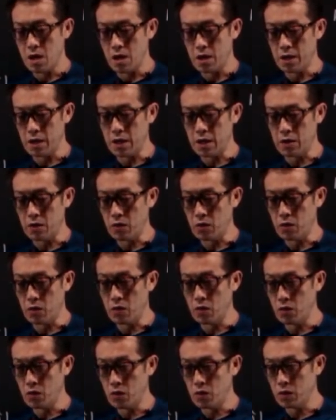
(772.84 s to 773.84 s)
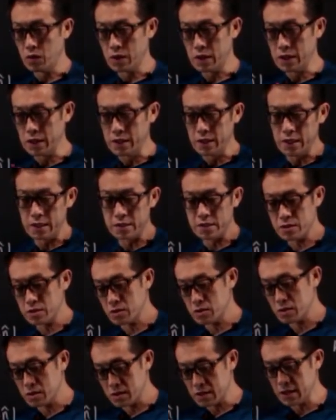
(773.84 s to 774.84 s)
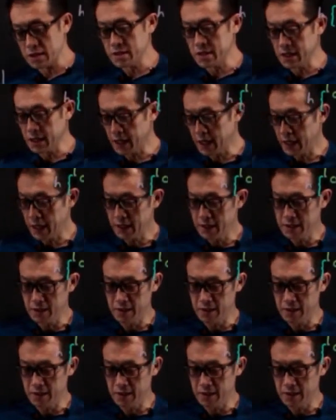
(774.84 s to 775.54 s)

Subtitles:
Now, in this, just in case,